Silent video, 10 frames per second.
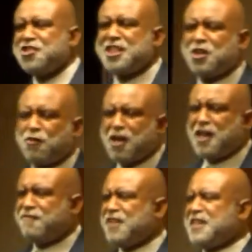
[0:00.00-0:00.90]
She did over
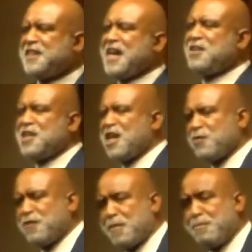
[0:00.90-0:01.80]

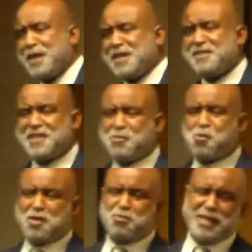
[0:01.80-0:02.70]
$150,000 worth of business
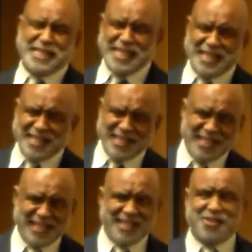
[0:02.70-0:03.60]
in one weekend.
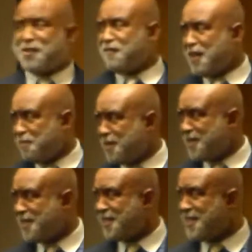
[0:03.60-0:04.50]
Her and Velma.
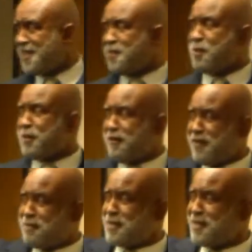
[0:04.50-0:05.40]
You remember
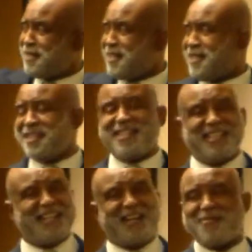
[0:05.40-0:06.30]
that, Velma?
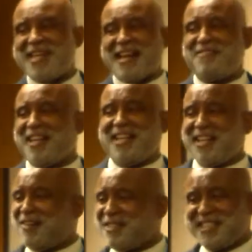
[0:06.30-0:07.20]
Oh man, I fell
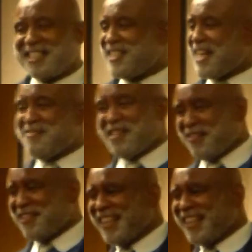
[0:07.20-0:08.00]
in love with Sunshine and Velma.